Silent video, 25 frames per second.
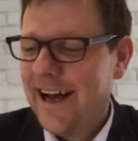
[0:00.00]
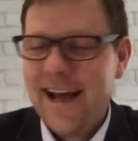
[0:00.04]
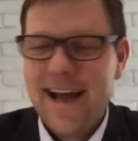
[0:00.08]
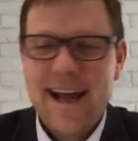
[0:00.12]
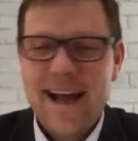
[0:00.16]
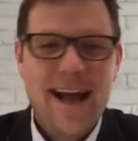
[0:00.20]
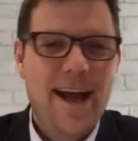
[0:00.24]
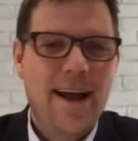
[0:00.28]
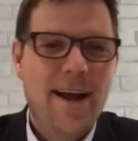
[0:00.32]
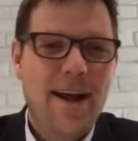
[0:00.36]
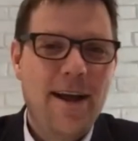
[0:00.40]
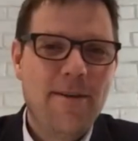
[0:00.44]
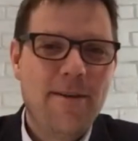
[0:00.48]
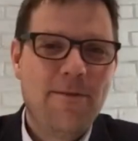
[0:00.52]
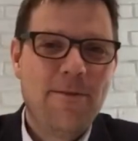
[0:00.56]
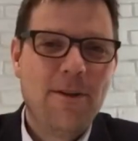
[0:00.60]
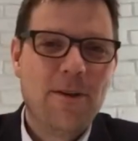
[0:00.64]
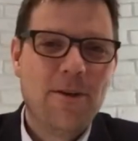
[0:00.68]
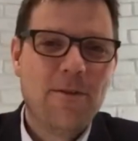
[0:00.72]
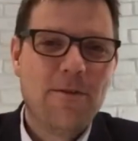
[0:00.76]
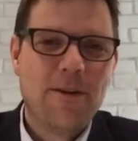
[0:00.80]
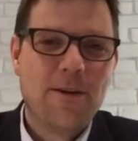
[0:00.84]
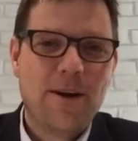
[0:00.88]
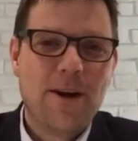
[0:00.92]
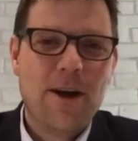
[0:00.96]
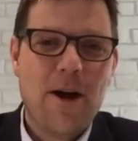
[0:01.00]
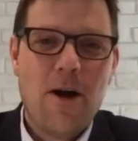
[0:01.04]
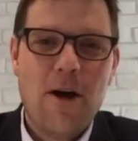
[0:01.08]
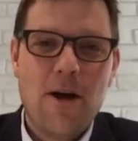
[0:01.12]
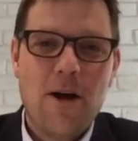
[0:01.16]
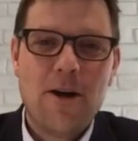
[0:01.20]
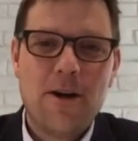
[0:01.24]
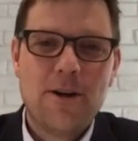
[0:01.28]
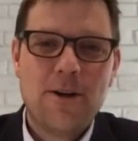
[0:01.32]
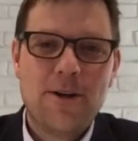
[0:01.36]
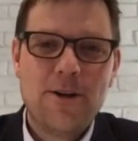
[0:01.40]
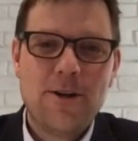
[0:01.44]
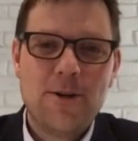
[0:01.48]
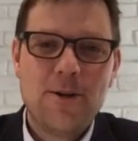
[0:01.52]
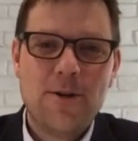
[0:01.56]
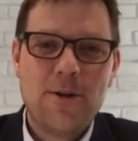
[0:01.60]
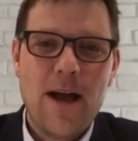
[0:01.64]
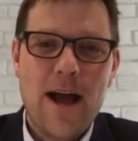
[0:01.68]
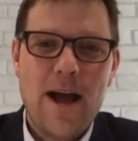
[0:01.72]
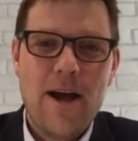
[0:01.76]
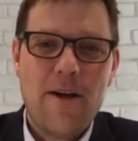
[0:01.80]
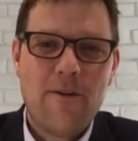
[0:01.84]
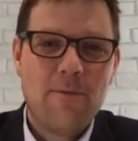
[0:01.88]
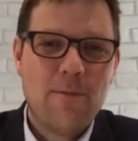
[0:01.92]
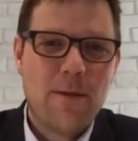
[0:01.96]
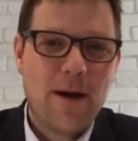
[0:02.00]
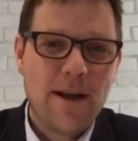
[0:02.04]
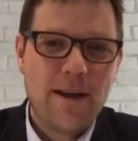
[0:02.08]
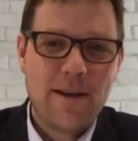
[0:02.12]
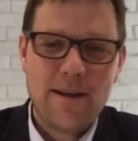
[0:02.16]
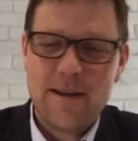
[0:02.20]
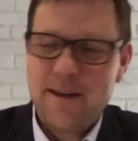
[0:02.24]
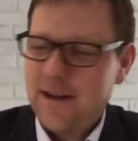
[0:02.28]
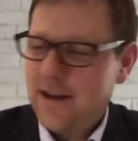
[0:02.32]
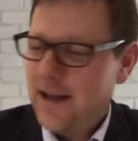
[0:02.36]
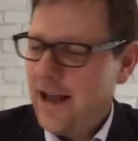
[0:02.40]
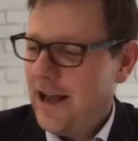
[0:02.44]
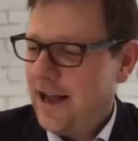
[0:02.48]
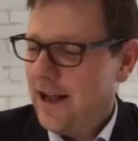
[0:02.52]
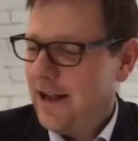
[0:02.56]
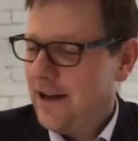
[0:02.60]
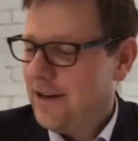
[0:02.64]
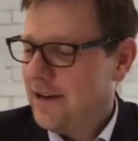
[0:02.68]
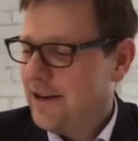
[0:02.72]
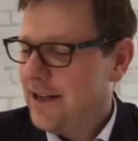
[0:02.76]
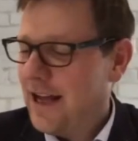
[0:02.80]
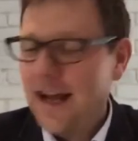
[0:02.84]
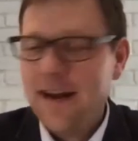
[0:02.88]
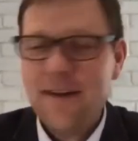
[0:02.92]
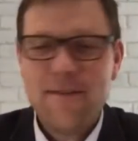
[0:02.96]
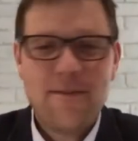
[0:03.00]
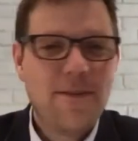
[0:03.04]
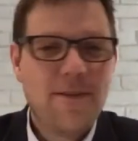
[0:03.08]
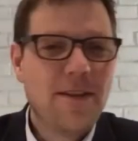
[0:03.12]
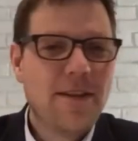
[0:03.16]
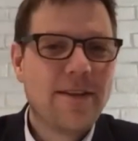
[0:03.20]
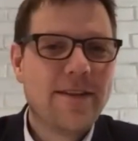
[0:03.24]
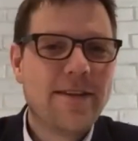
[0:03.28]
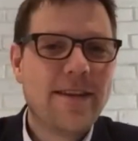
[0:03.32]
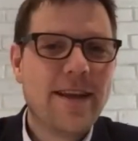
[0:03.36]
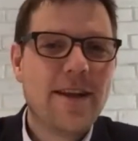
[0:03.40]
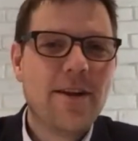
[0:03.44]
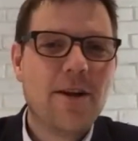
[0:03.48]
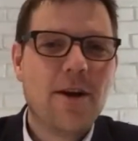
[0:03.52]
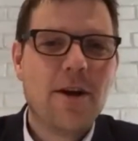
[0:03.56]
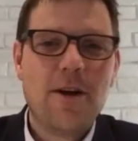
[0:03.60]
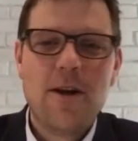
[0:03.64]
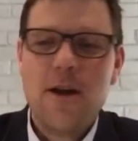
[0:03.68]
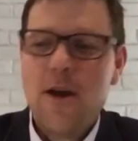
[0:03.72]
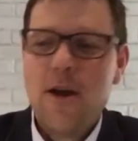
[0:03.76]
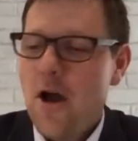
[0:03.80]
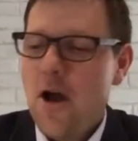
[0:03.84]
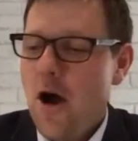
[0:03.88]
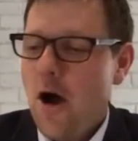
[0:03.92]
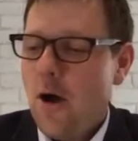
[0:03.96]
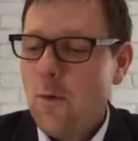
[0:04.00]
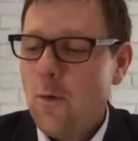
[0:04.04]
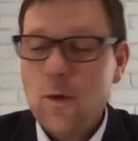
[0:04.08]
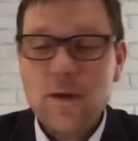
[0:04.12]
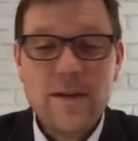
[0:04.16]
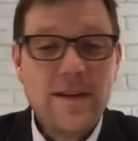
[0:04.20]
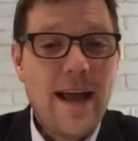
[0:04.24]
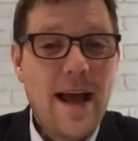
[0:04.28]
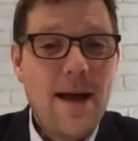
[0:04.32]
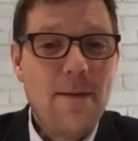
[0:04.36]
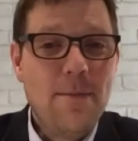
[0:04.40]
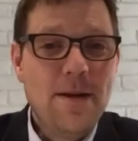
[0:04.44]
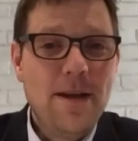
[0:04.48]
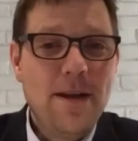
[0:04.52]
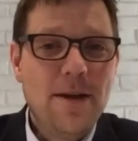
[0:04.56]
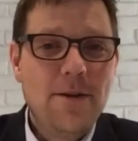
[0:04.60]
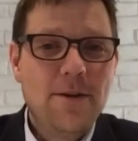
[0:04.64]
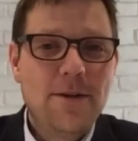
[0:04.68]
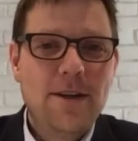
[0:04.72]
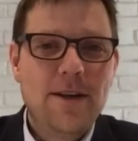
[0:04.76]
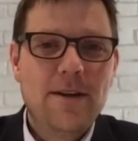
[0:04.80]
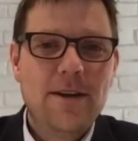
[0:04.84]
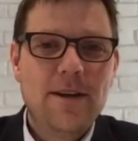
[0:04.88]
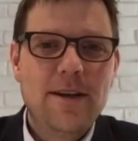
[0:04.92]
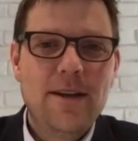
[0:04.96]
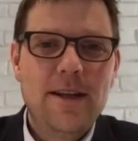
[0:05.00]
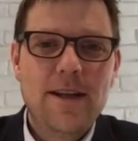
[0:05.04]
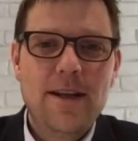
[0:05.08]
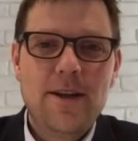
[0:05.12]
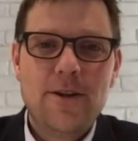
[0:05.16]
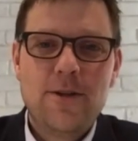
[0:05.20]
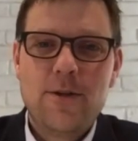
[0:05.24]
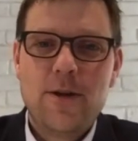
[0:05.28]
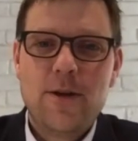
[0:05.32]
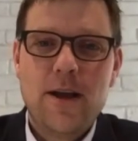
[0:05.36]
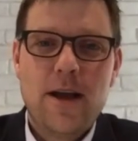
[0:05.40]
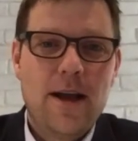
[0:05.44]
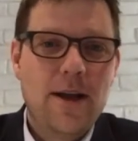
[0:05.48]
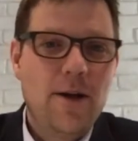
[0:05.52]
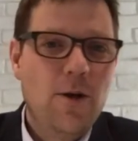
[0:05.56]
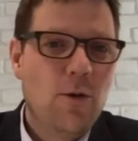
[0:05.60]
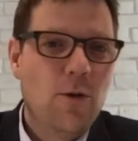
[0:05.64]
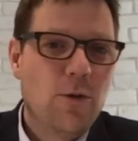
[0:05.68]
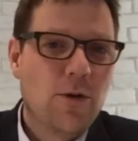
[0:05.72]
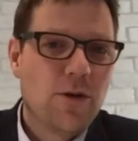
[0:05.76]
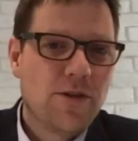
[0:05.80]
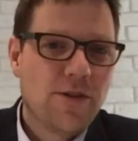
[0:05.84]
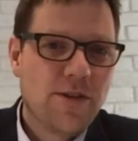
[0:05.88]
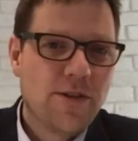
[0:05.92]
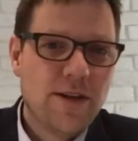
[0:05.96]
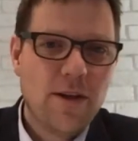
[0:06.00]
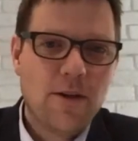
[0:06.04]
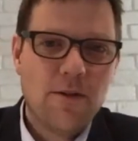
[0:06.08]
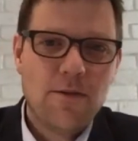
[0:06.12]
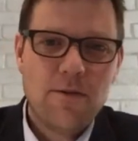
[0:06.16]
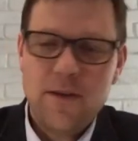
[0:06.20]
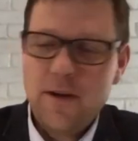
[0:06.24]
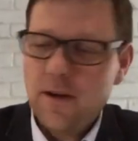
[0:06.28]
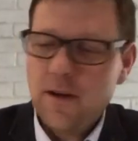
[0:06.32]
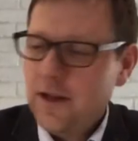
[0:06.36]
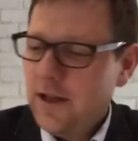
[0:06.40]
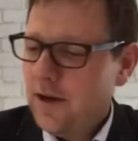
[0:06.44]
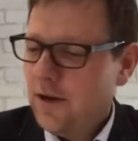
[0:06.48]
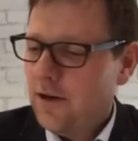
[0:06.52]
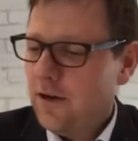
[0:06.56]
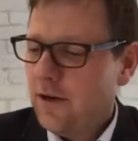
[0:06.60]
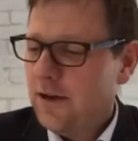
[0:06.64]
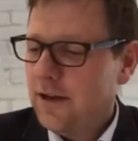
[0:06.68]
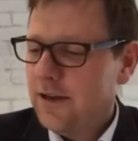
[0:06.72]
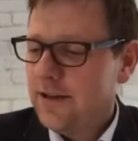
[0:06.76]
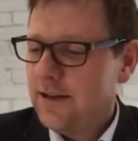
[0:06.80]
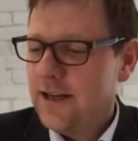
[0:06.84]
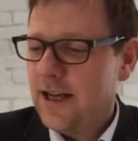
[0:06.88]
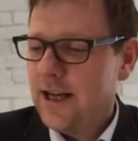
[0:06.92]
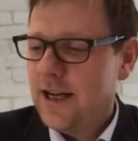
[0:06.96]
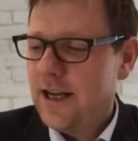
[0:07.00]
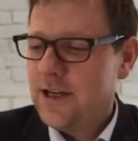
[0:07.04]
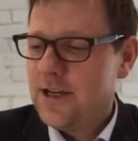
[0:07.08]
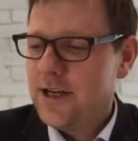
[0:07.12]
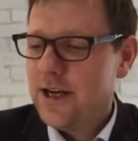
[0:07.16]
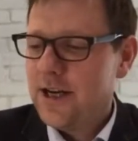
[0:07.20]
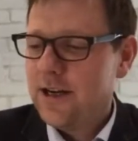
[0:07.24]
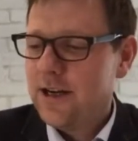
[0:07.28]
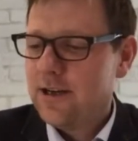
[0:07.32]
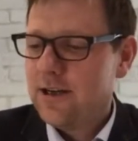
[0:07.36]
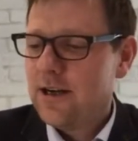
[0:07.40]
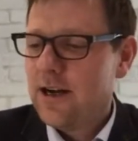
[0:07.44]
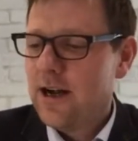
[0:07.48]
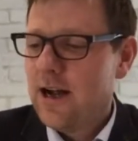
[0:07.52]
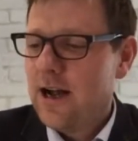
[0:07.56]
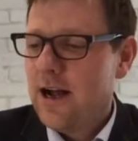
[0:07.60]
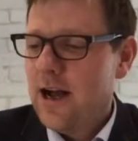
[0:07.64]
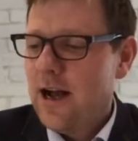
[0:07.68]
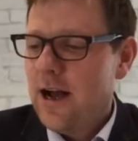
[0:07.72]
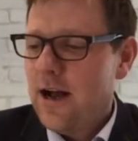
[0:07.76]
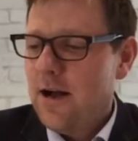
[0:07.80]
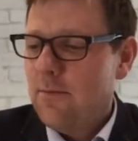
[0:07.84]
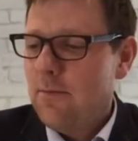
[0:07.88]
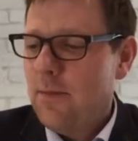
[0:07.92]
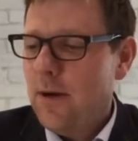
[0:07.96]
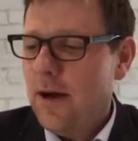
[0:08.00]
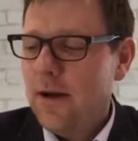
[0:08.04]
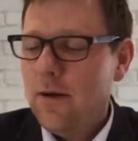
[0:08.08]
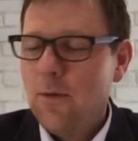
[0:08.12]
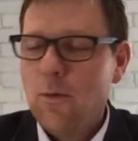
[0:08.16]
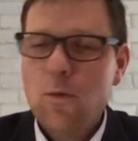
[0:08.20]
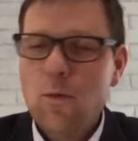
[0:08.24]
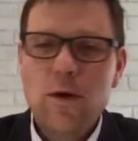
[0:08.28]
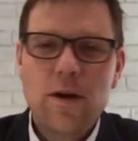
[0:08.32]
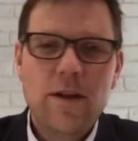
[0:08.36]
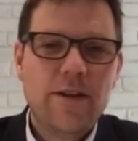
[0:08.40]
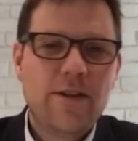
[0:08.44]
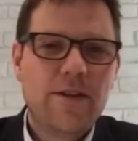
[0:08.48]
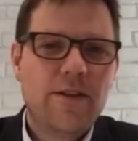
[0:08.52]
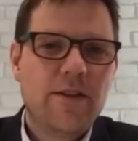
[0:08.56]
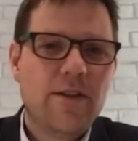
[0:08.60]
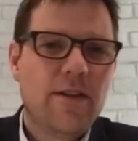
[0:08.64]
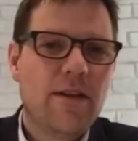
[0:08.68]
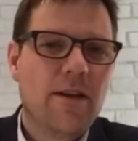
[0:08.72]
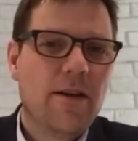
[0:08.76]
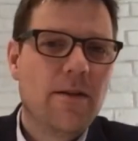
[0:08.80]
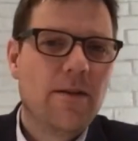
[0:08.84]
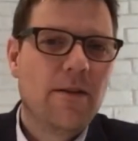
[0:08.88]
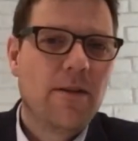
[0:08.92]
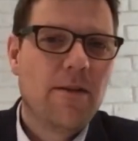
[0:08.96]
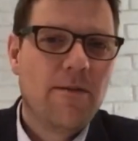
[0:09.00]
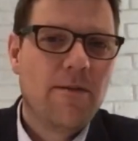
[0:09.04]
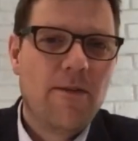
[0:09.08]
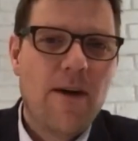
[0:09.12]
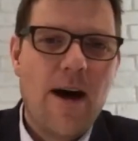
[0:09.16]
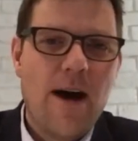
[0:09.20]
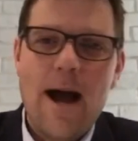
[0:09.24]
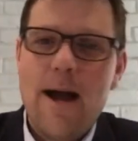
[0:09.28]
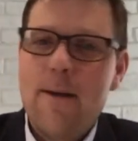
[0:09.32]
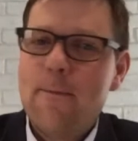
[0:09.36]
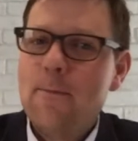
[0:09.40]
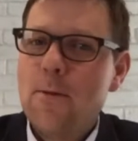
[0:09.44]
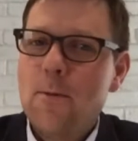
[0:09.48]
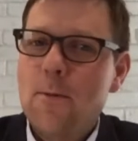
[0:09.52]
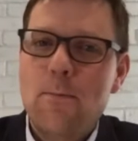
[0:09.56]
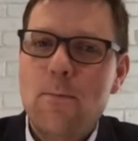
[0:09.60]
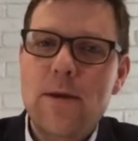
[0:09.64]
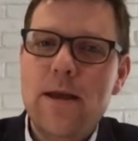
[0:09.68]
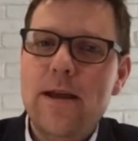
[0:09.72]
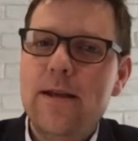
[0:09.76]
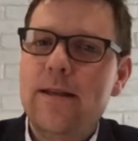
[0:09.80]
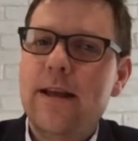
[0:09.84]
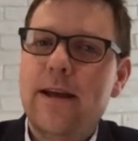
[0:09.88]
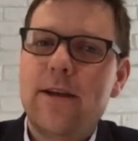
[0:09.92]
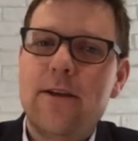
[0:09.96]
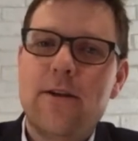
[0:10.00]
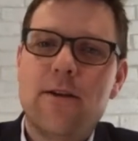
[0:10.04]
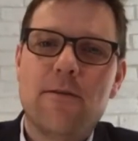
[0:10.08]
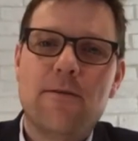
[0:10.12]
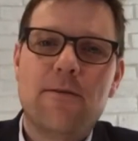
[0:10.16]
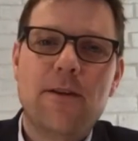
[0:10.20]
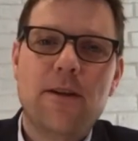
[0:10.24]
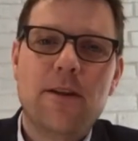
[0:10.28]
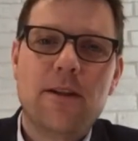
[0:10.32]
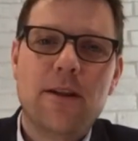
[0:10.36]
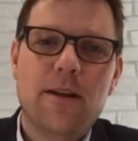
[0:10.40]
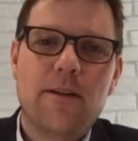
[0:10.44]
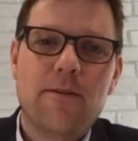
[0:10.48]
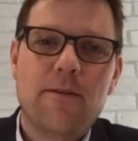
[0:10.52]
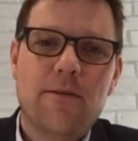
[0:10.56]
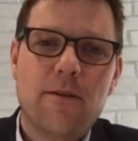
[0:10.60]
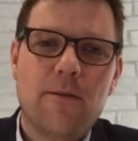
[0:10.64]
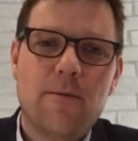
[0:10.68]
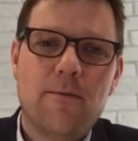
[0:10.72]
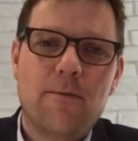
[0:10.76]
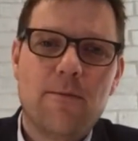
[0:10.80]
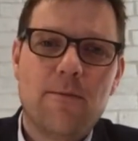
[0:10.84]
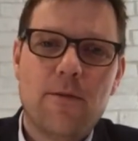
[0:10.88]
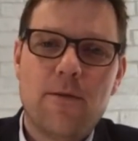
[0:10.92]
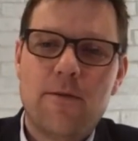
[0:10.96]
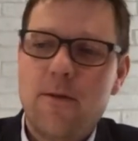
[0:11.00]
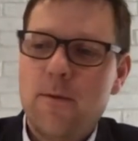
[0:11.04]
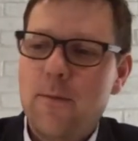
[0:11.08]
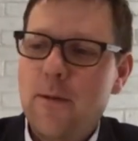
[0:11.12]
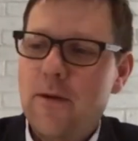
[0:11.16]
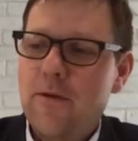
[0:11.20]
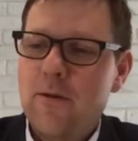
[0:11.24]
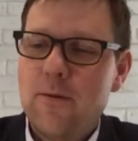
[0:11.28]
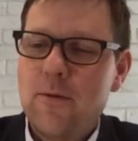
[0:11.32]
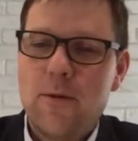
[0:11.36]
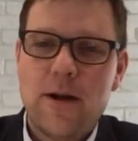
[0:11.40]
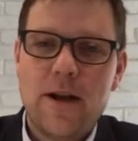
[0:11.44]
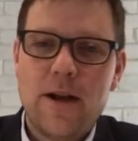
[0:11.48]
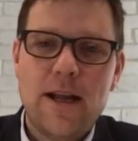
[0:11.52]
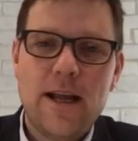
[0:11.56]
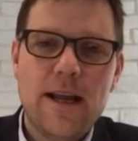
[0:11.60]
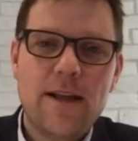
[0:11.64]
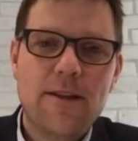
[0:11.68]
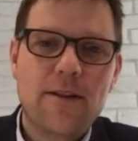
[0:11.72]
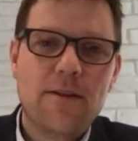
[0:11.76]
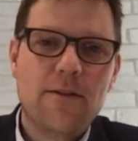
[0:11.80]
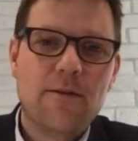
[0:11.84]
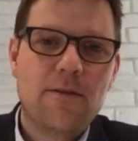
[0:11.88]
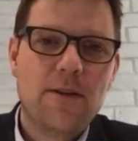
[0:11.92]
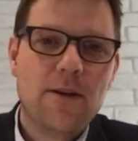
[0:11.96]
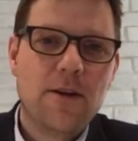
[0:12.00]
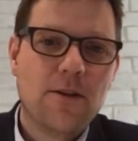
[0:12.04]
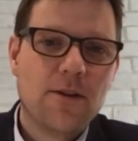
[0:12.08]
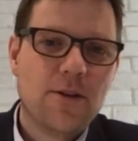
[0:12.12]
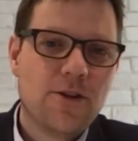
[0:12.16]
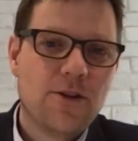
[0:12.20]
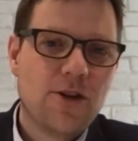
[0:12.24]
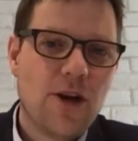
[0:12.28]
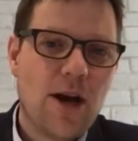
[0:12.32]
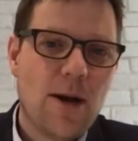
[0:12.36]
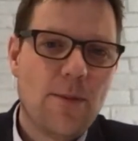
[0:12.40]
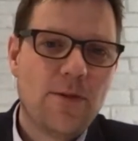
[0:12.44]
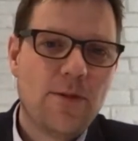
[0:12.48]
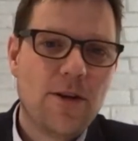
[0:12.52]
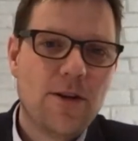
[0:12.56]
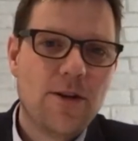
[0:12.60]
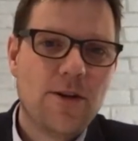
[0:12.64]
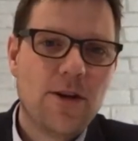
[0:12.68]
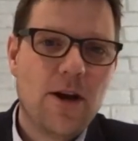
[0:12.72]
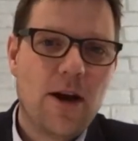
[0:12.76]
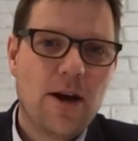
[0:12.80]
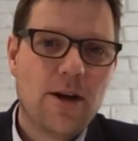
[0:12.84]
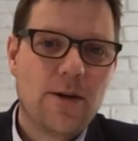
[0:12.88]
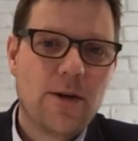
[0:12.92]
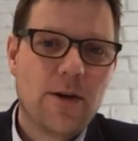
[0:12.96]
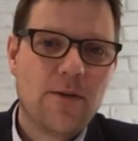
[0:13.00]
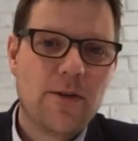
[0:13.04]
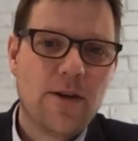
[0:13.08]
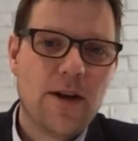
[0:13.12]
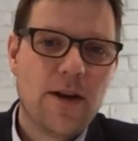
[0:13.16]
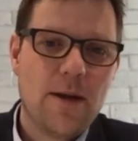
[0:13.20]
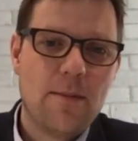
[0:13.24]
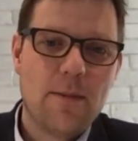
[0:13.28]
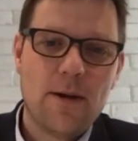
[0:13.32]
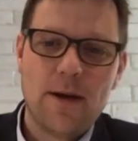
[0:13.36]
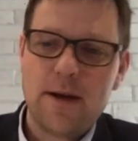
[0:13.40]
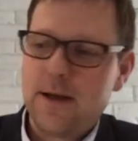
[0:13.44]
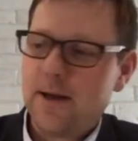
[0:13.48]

I feel very honored to have Mike kind of fill us in on what's happening out there in the industry. I know we're still fairly early stage here, but what is the vibe, the beat that you're feeling from everybody in the field, the shops that you talk to every day, Mike?